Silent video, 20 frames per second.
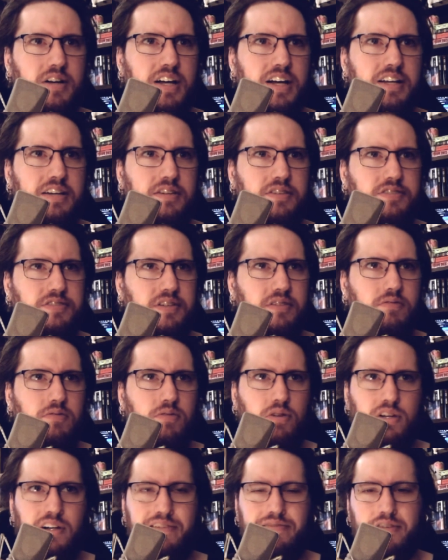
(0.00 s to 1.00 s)
I had to just like
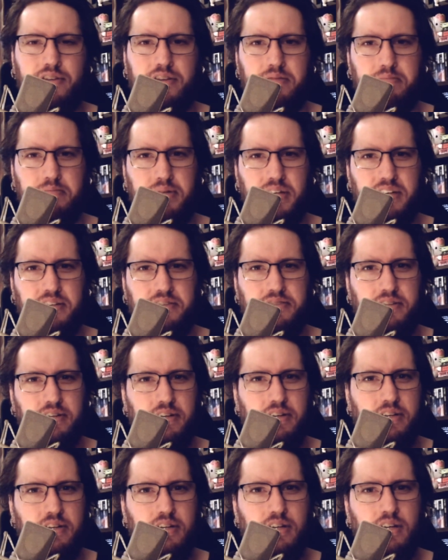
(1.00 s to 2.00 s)
roll off all the bass
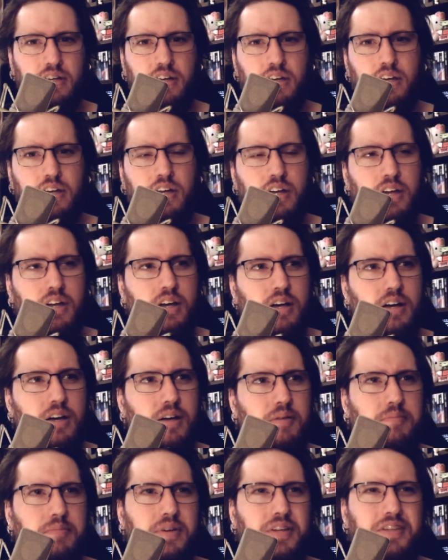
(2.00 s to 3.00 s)
on it.
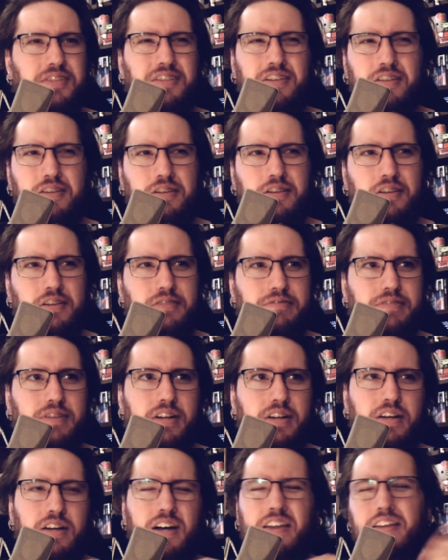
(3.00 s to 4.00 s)
Um, it's a little
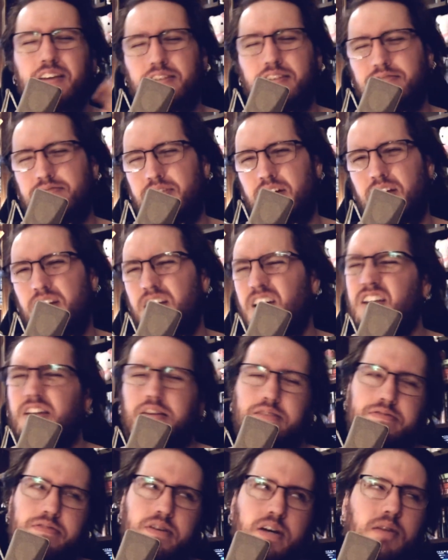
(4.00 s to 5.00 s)
unfitting. I think it's fine. I think
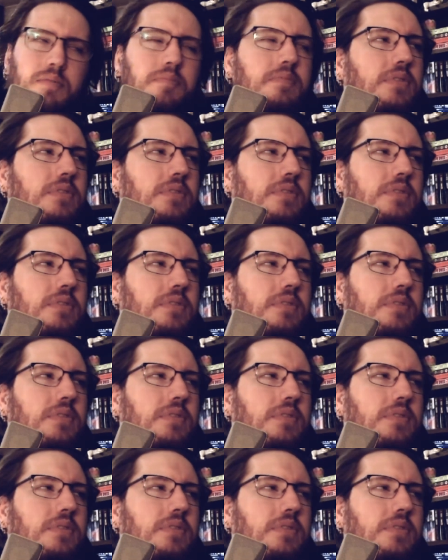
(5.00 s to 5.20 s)
it's fine.